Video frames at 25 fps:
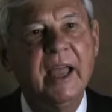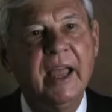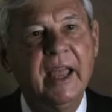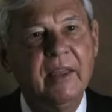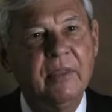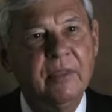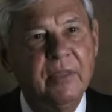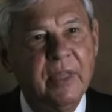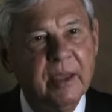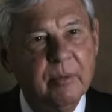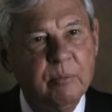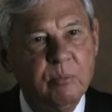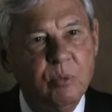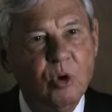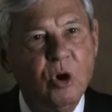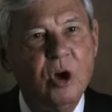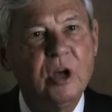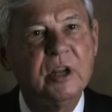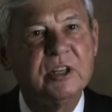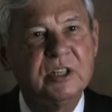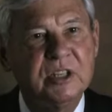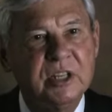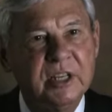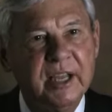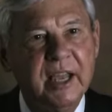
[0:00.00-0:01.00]
and they
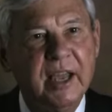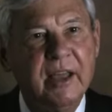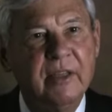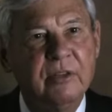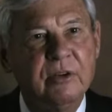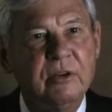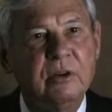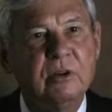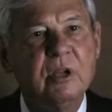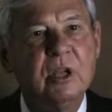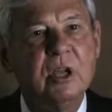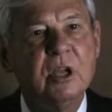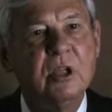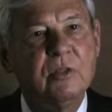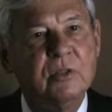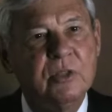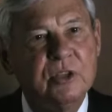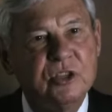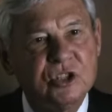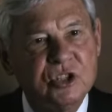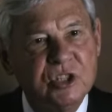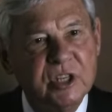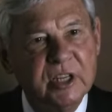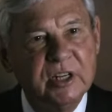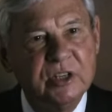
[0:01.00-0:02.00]
brought together
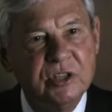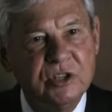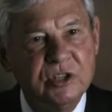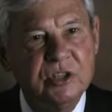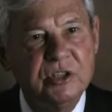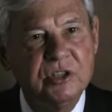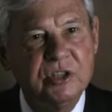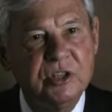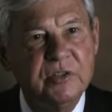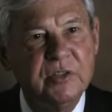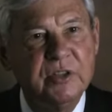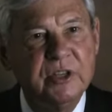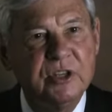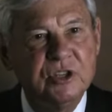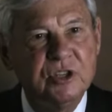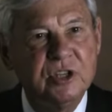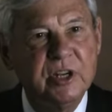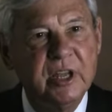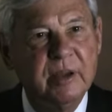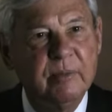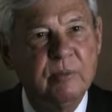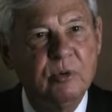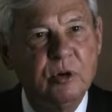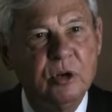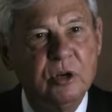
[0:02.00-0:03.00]
the citizens in this
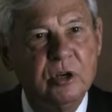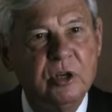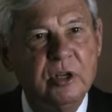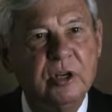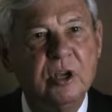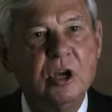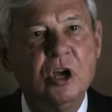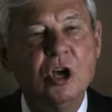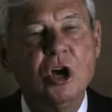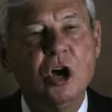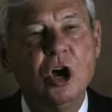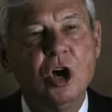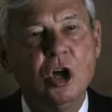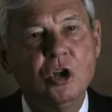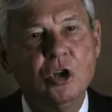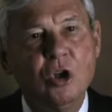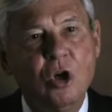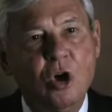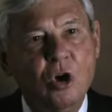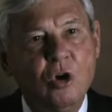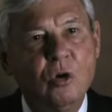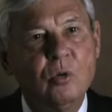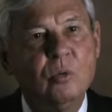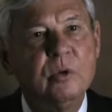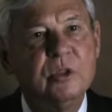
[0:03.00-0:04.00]
neighborhood
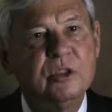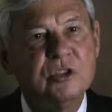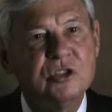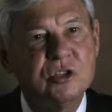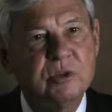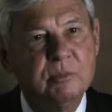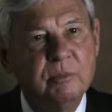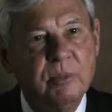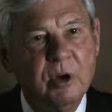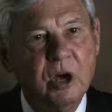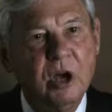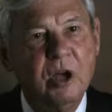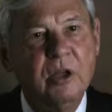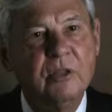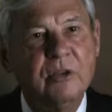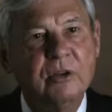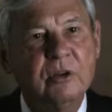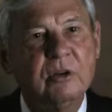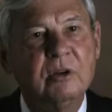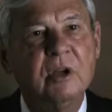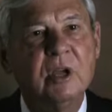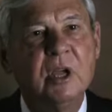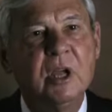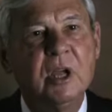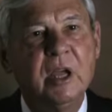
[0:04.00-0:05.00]
along with some
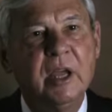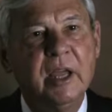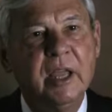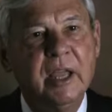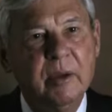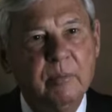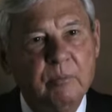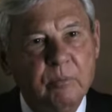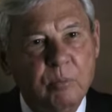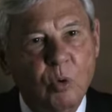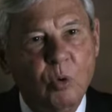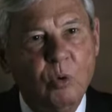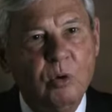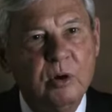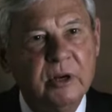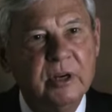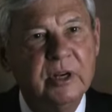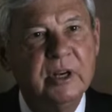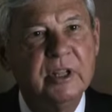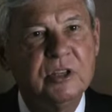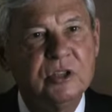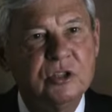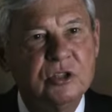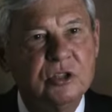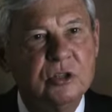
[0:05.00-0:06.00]
other
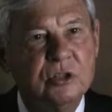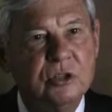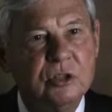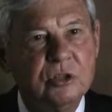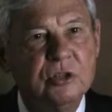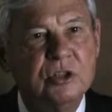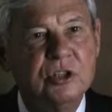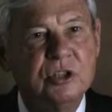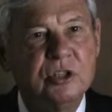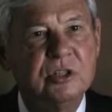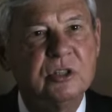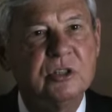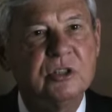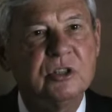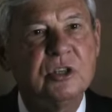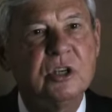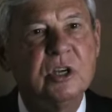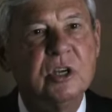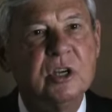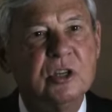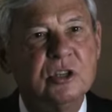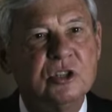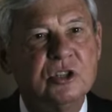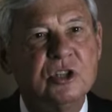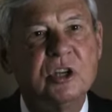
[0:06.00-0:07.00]
important institutions
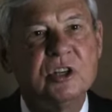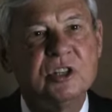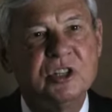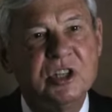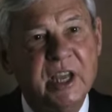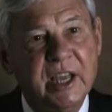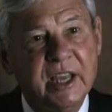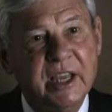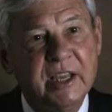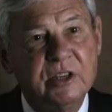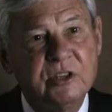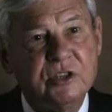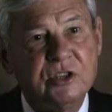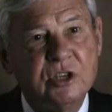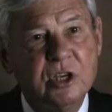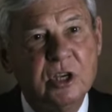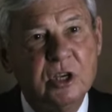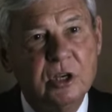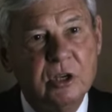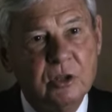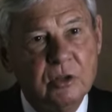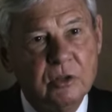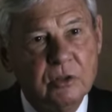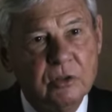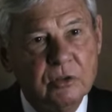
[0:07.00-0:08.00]
such as
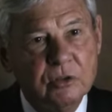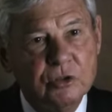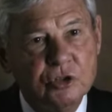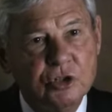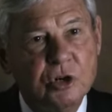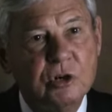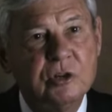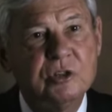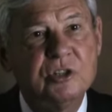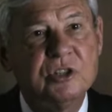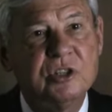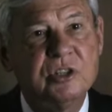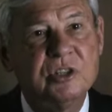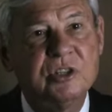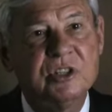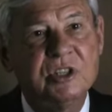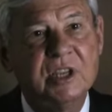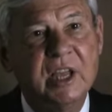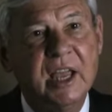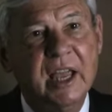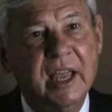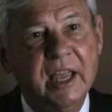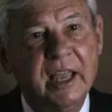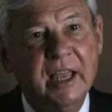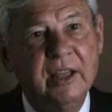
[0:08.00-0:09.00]
churches
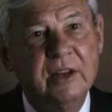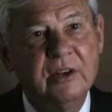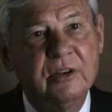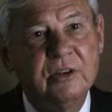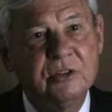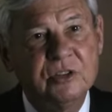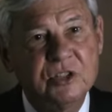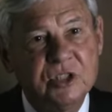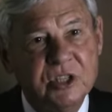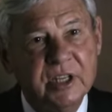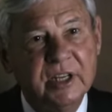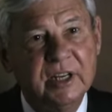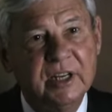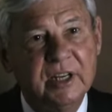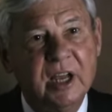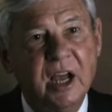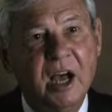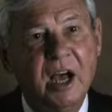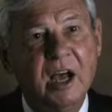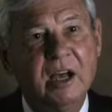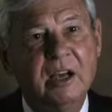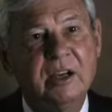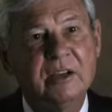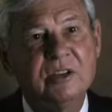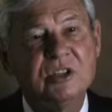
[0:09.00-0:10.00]
and
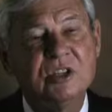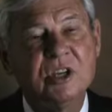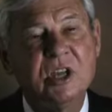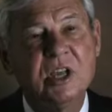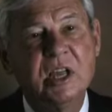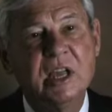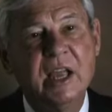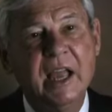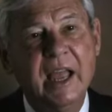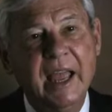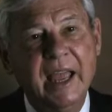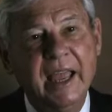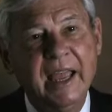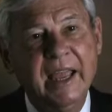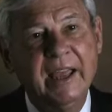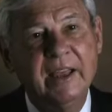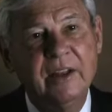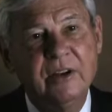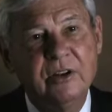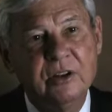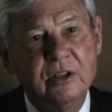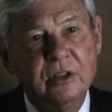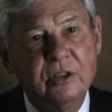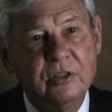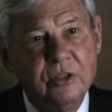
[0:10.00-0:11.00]
synagogues
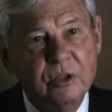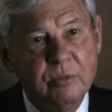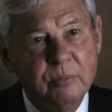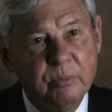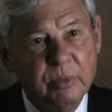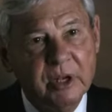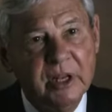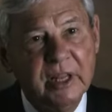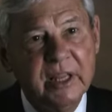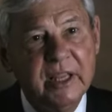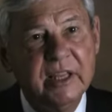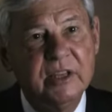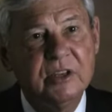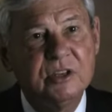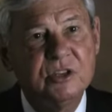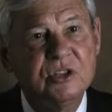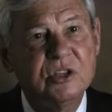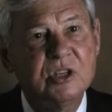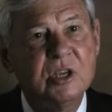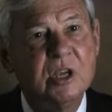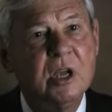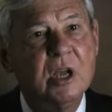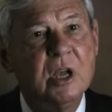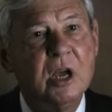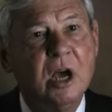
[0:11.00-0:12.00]
and the police,